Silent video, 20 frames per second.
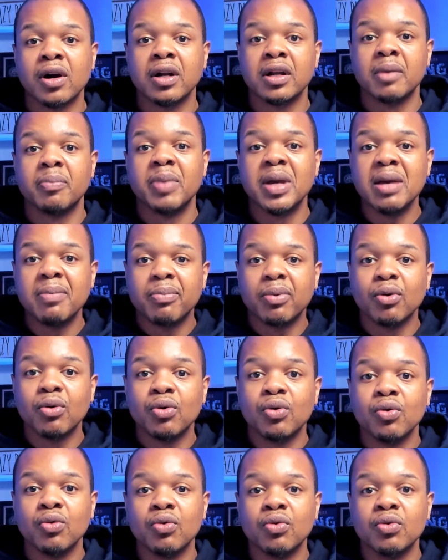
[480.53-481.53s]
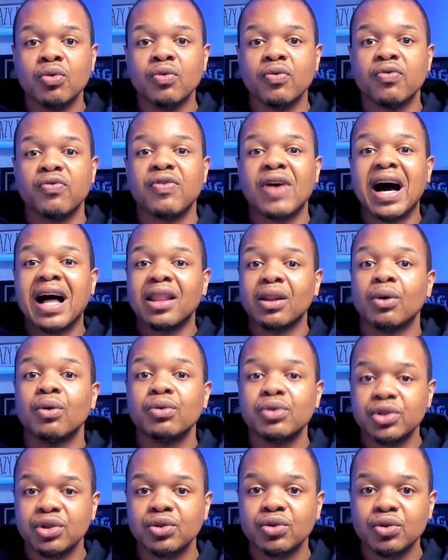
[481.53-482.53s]
people who follow
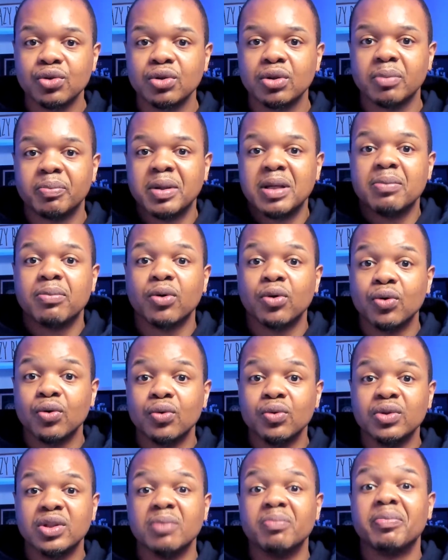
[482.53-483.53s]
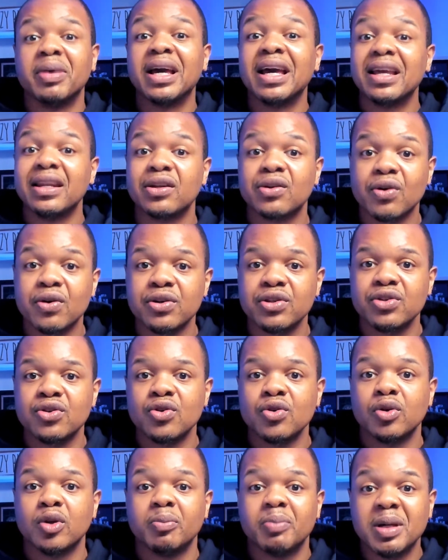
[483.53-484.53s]
you, the people who depend on you,
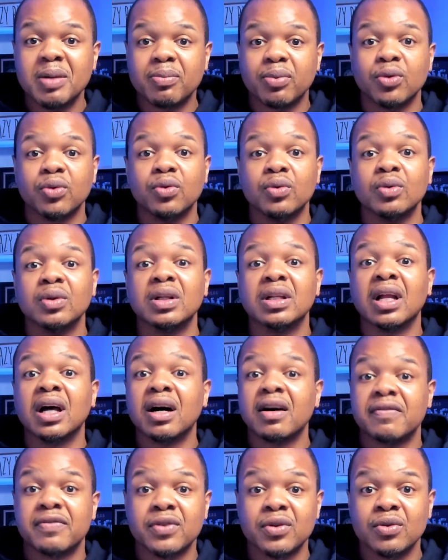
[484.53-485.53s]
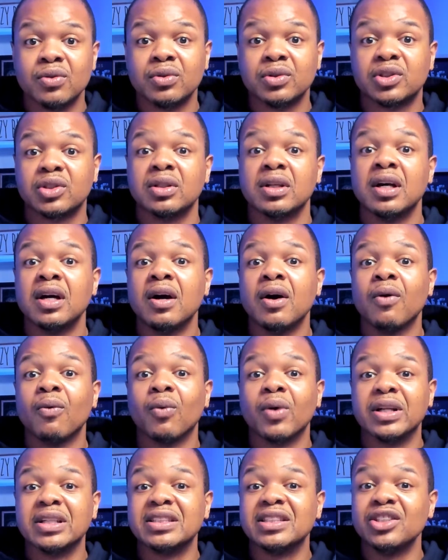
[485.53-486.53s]
the people who love you,
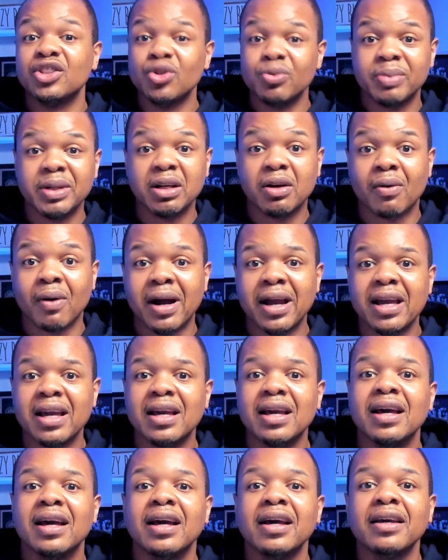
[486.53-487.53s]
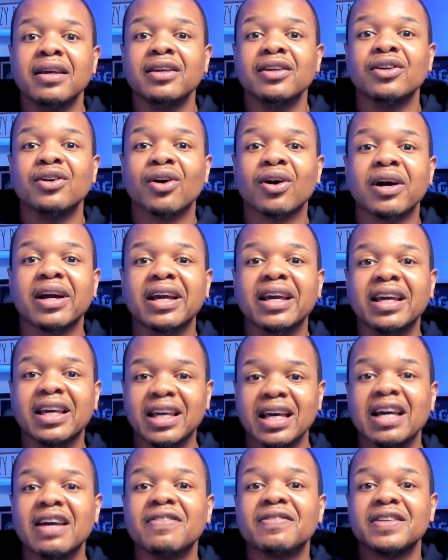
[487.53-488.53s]
want to see you be great. Your
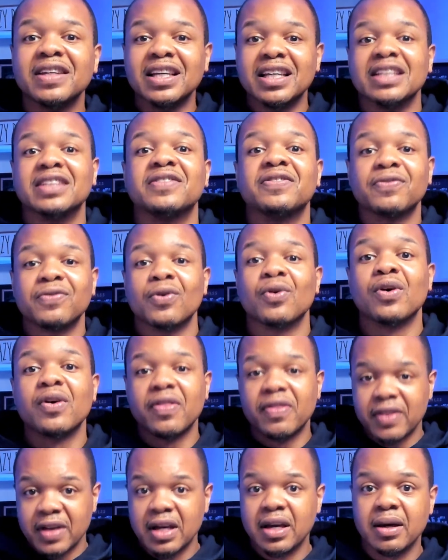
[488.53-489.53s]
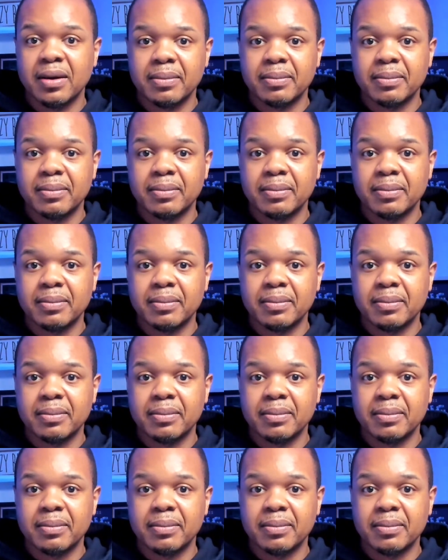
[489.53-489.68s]
gift is for them.